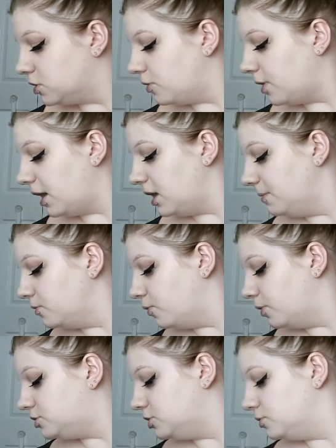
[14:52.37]
So I am
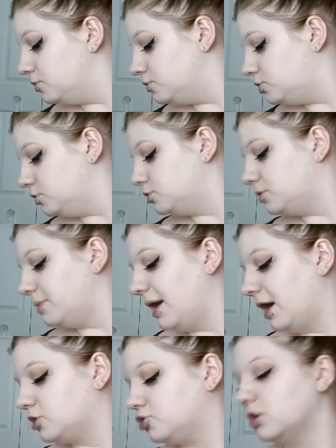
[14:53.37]
going to do some
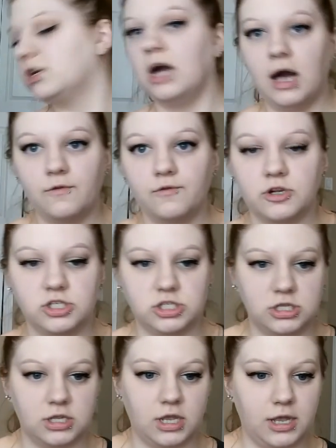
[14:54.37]
extra
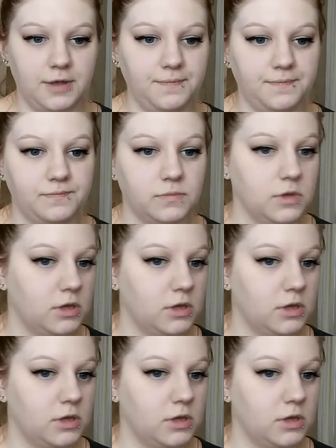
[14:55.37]
coverage today.